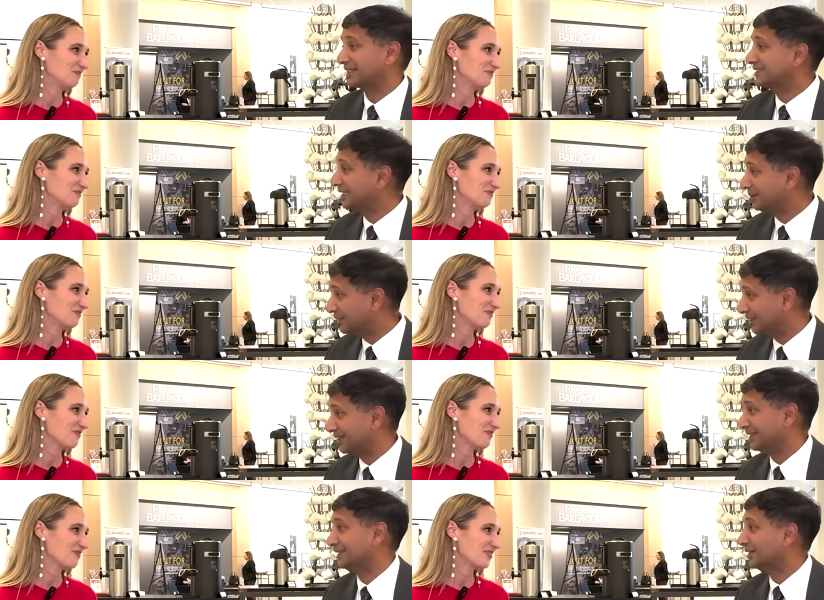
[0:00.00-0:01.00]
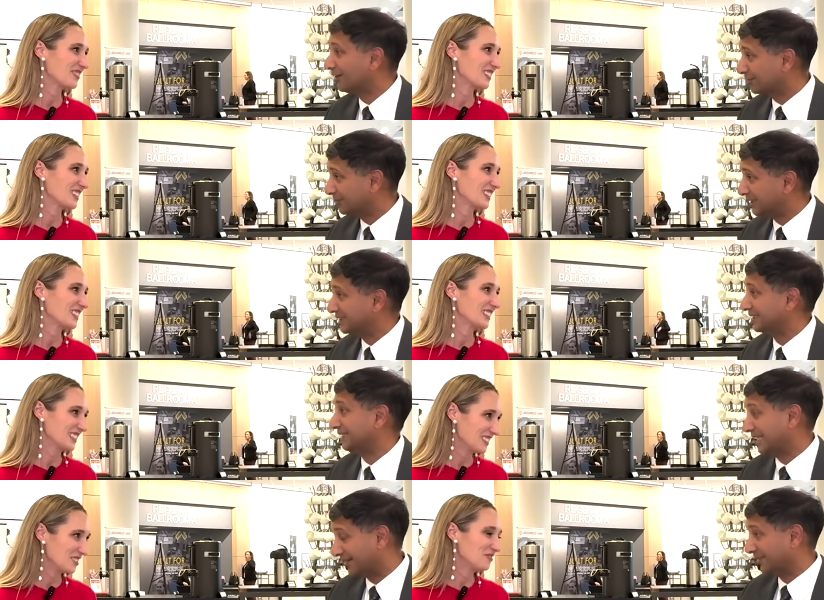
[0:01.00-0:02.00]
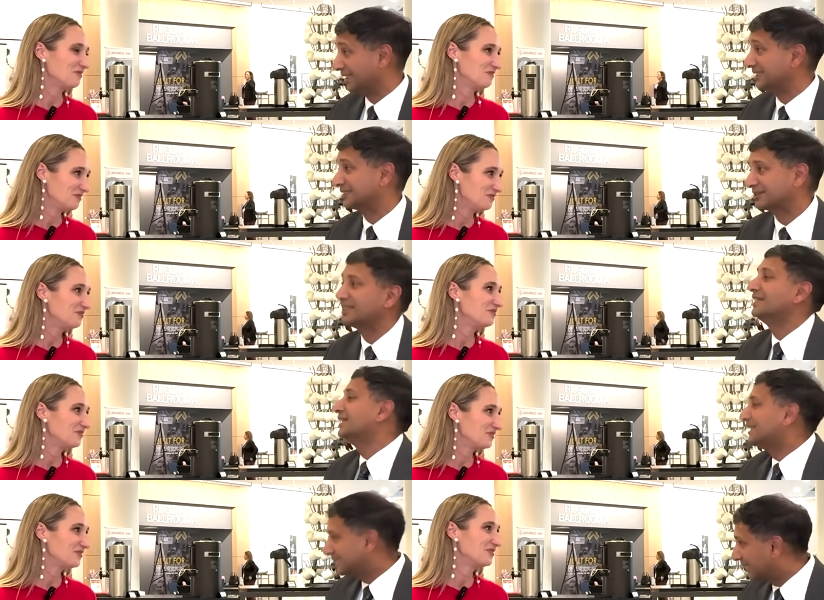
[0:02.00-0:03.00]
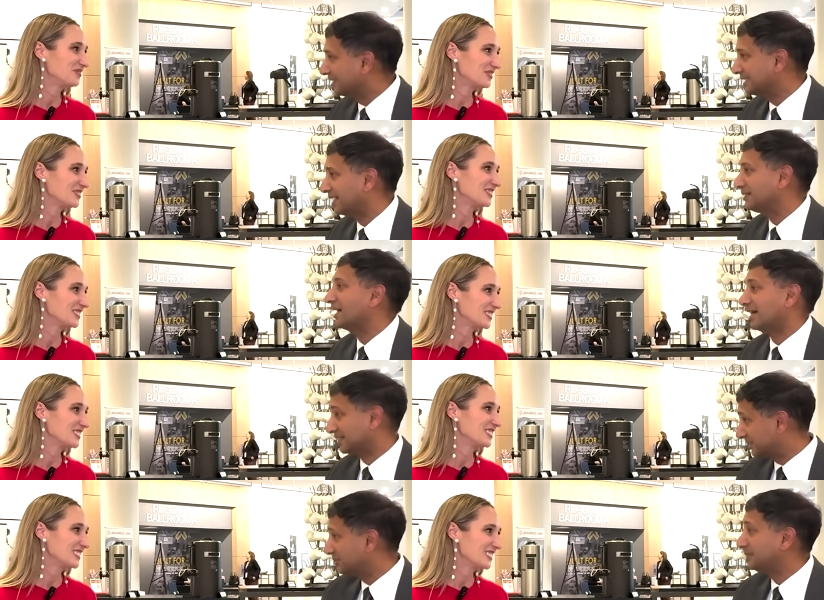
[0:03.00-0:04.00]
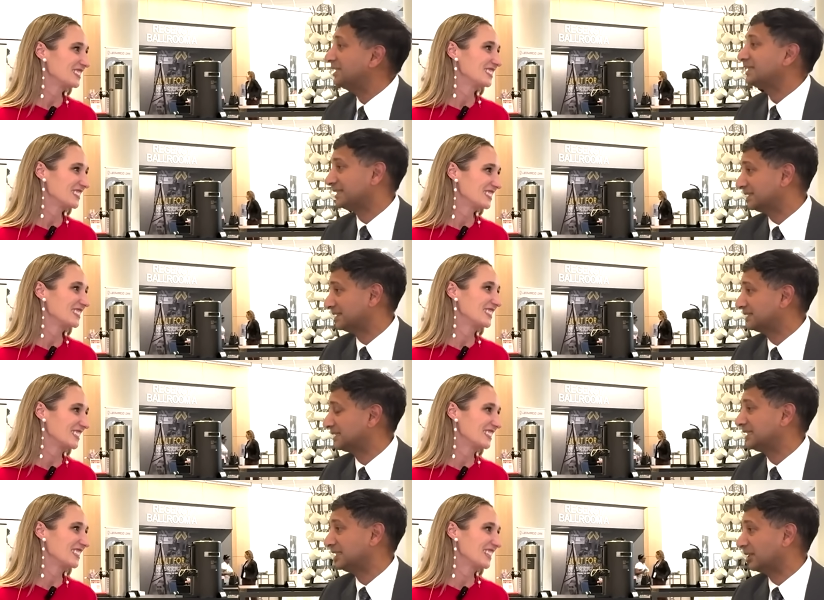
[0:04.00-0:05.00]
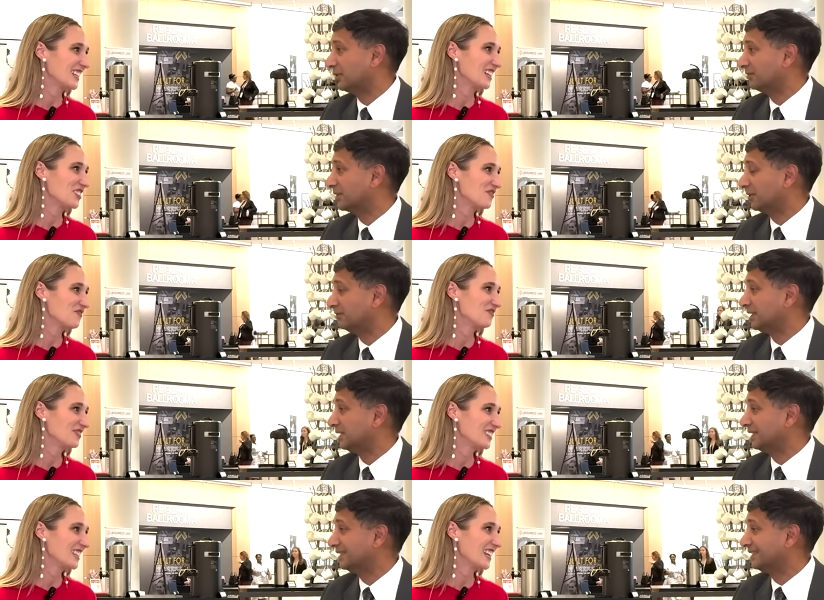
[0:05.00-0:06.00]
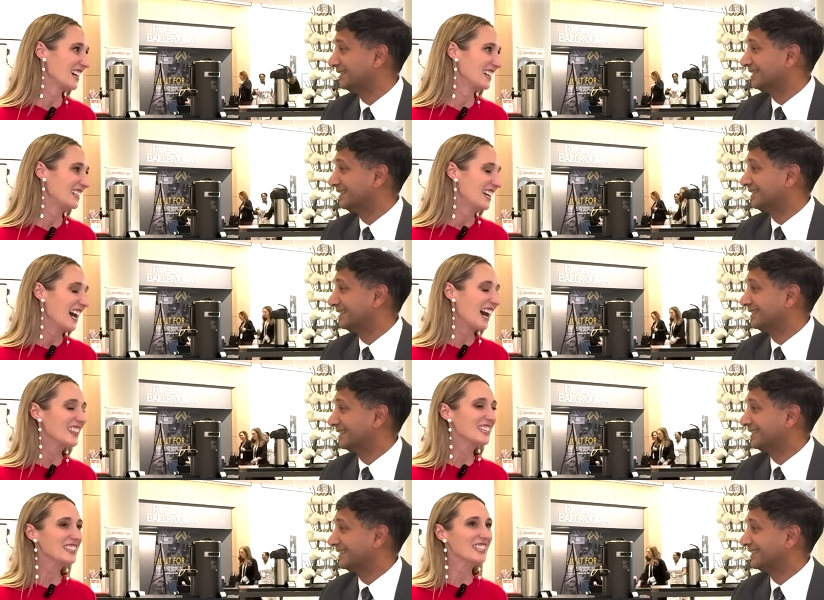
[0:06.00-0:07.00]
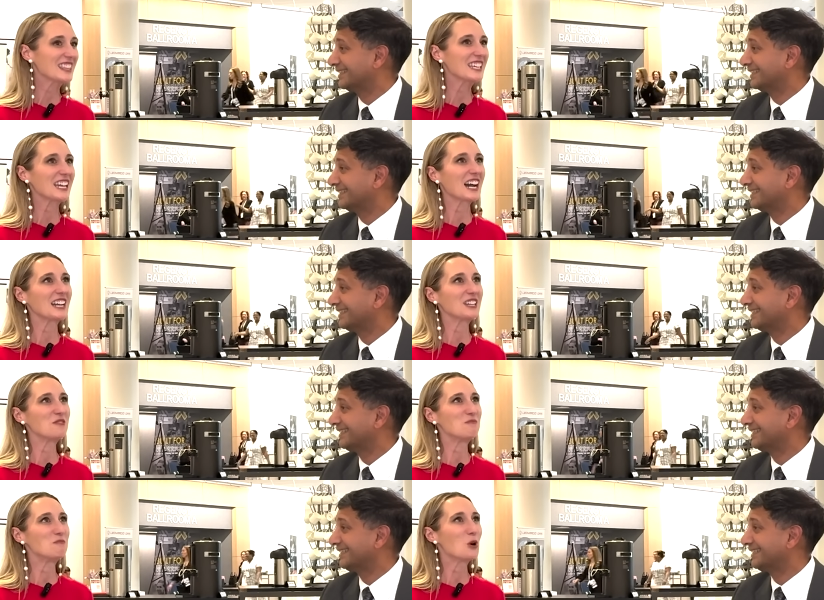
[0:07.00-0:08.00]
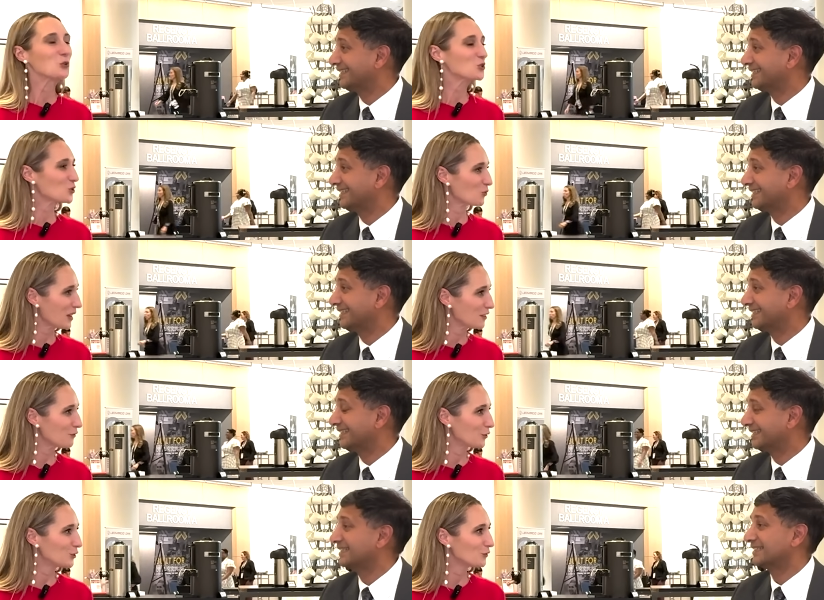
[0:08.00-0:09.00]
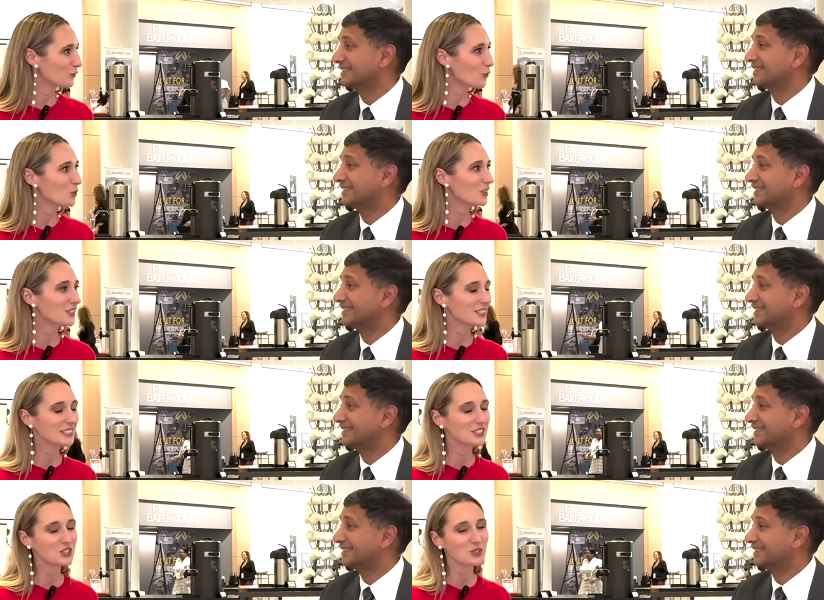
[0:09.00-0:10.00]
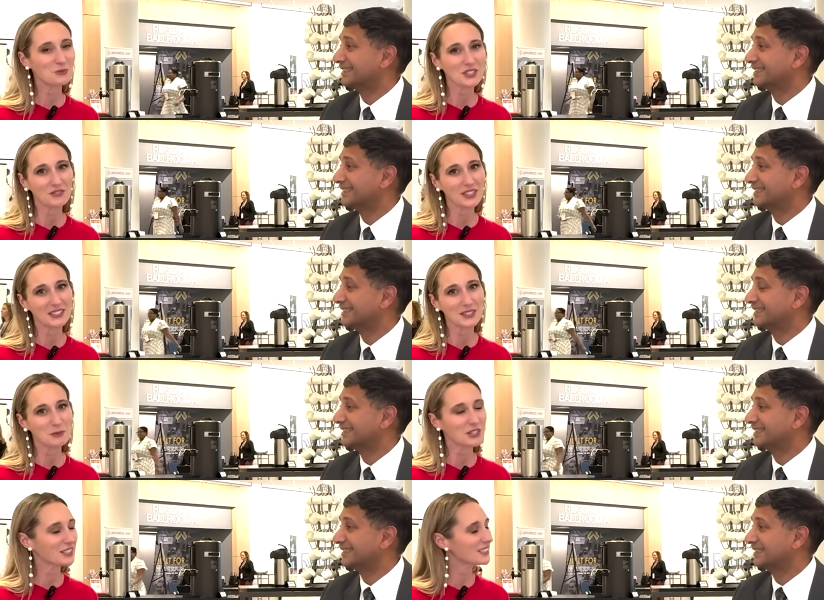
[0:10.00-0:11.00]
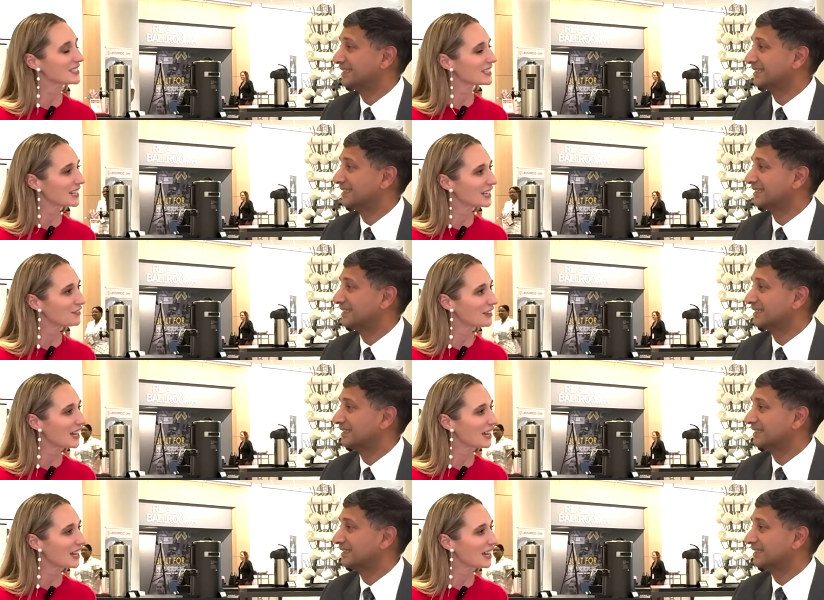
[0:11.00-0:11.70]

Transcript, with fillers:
Speaker 1: academia and government and now in industry. Tell us how you got to be the CEO of Govini.
Speaker 2: Yeah, I think the thing I am most grateful for in terms of the experience that I've